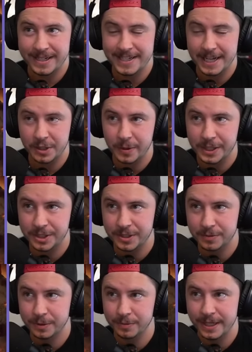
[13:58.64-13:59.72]
He's got Queen Charge
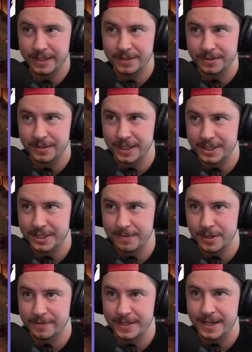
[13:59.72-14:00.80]
Root Riders. Oh gosh, I'm
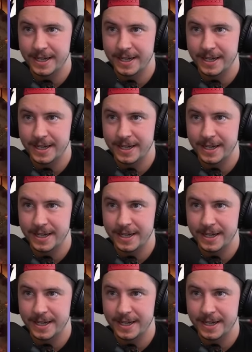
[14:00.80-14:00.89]
nervous.